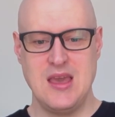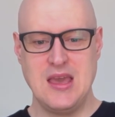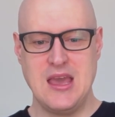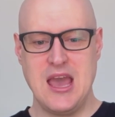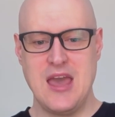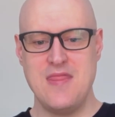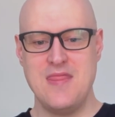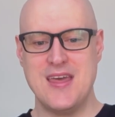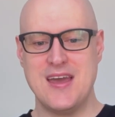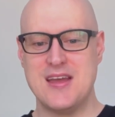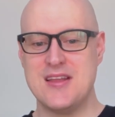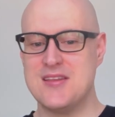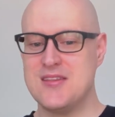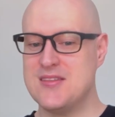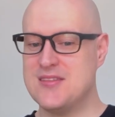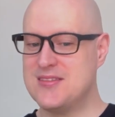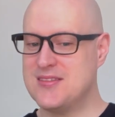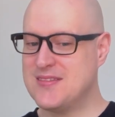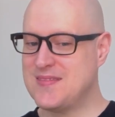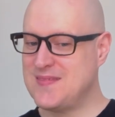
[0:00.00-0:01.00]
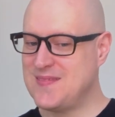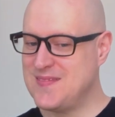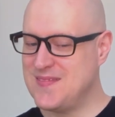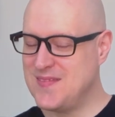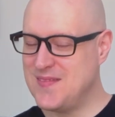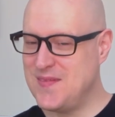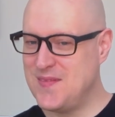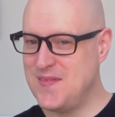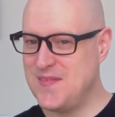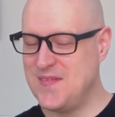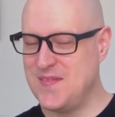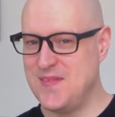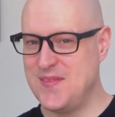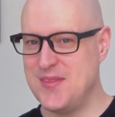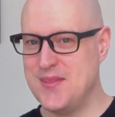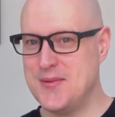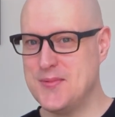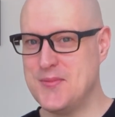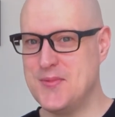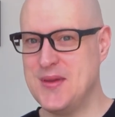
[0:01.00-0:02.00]
And then
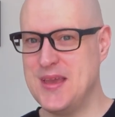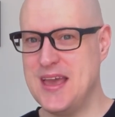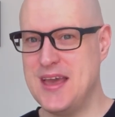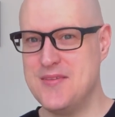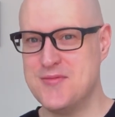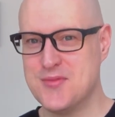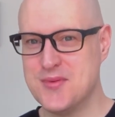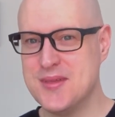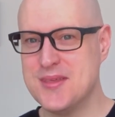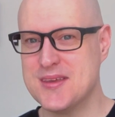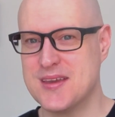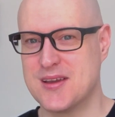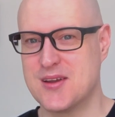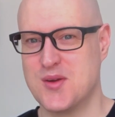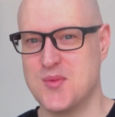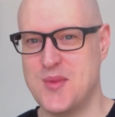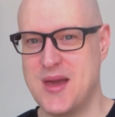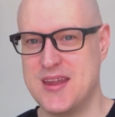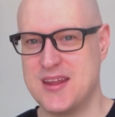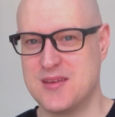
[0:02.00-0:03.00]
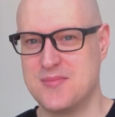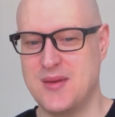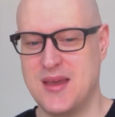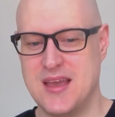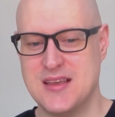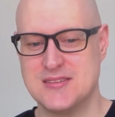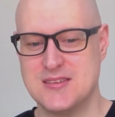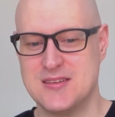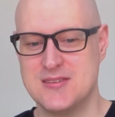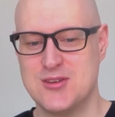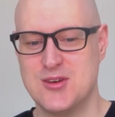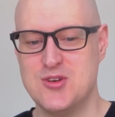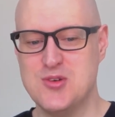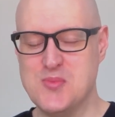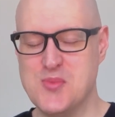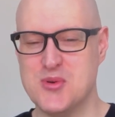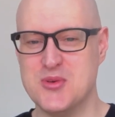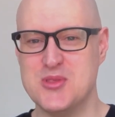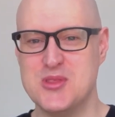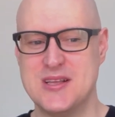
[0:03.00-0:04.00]
we have really a chromatic passing tone,
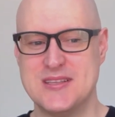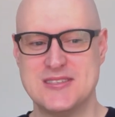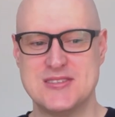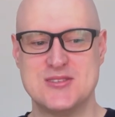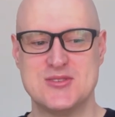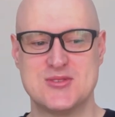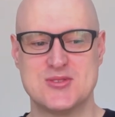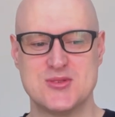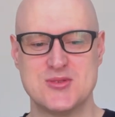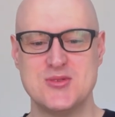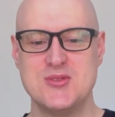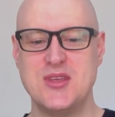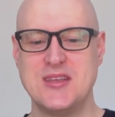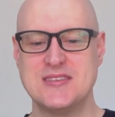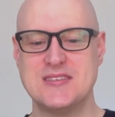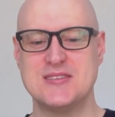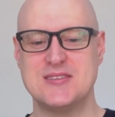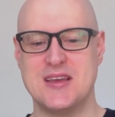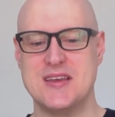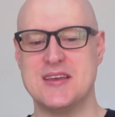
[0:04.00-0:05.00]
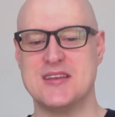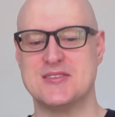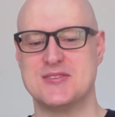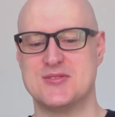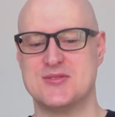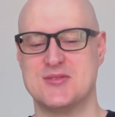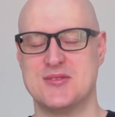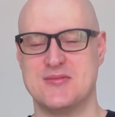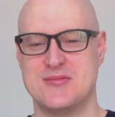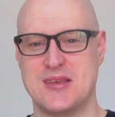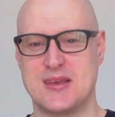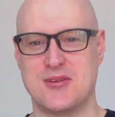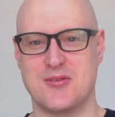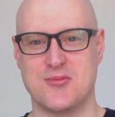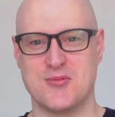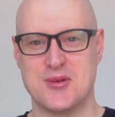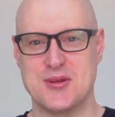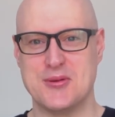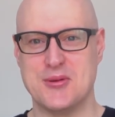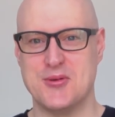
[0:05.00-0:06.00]
but let's say it's like a
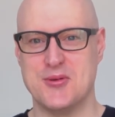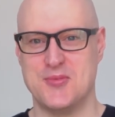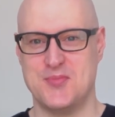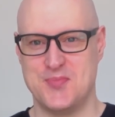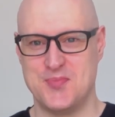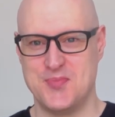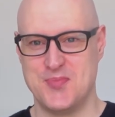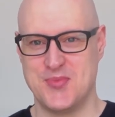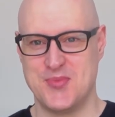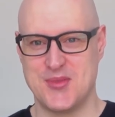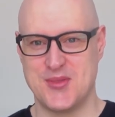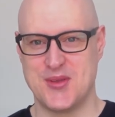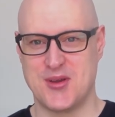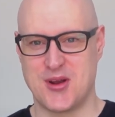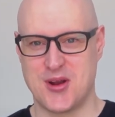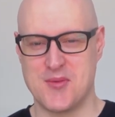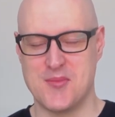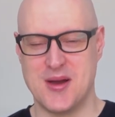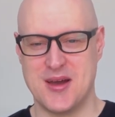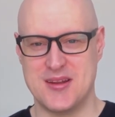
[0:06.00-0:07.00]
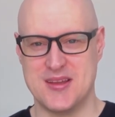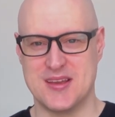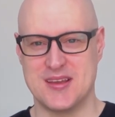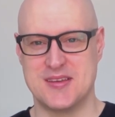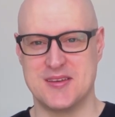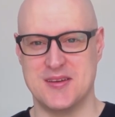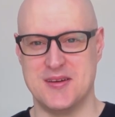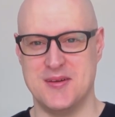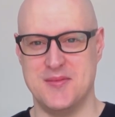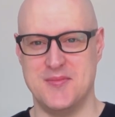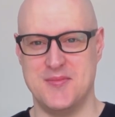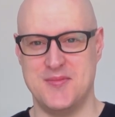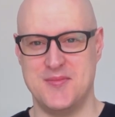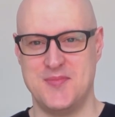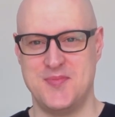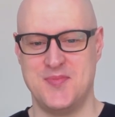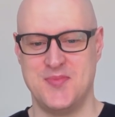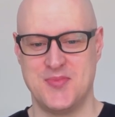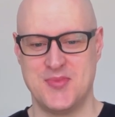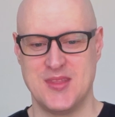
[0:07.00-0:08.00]
real harmonic
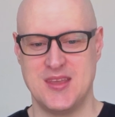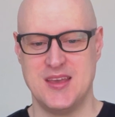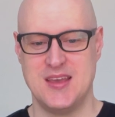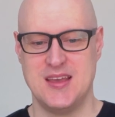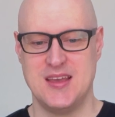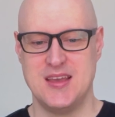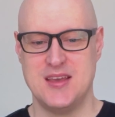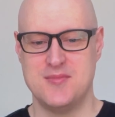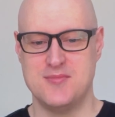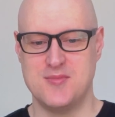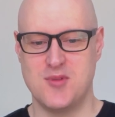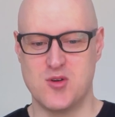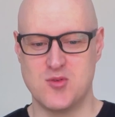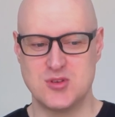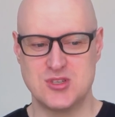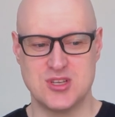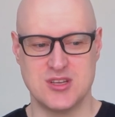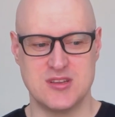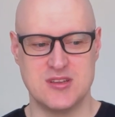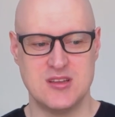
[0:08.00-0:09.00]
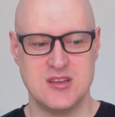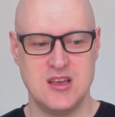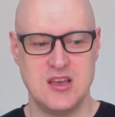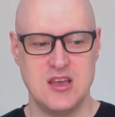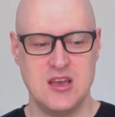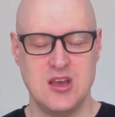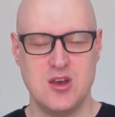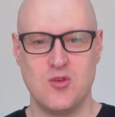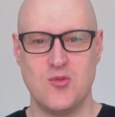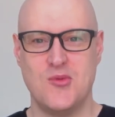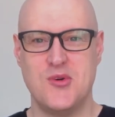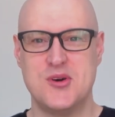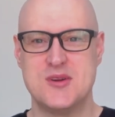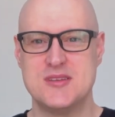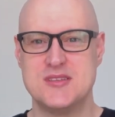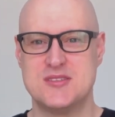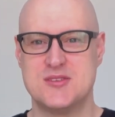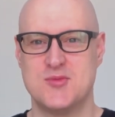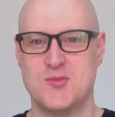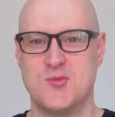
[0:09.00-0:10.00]
motion. What
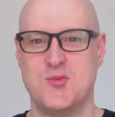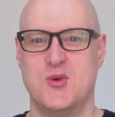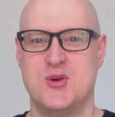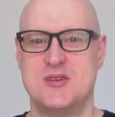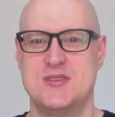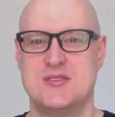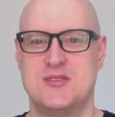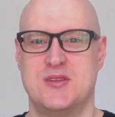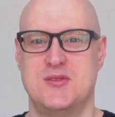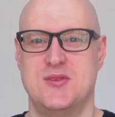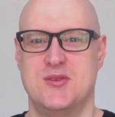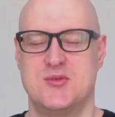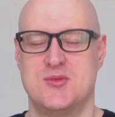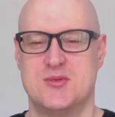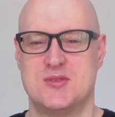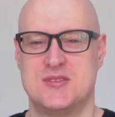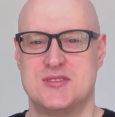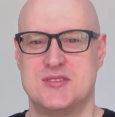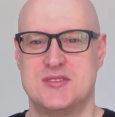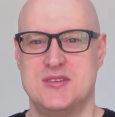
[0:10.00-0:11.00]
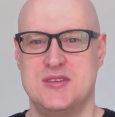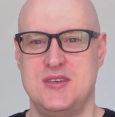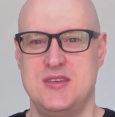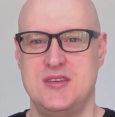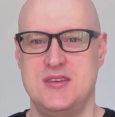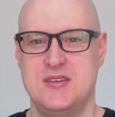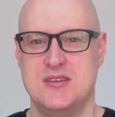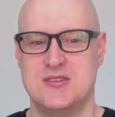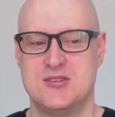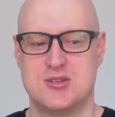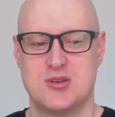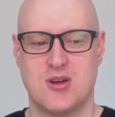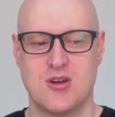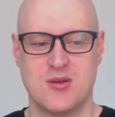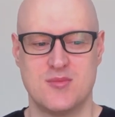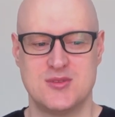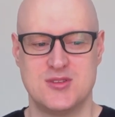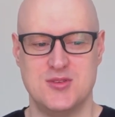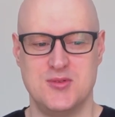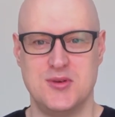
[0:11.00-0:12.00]
is the note C
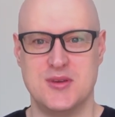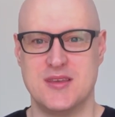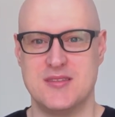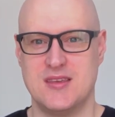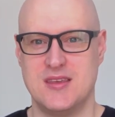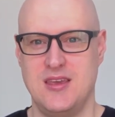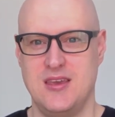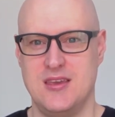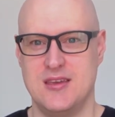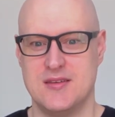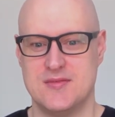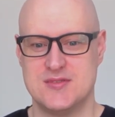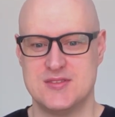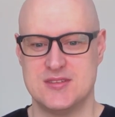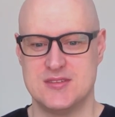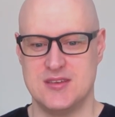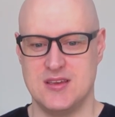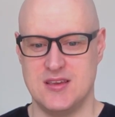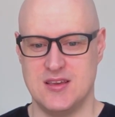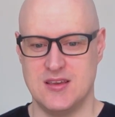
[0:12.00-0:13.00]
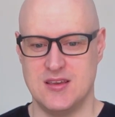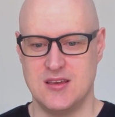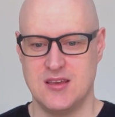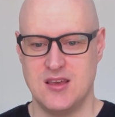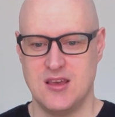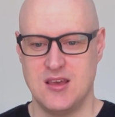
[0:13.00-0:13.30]
sharp doing in the key of C?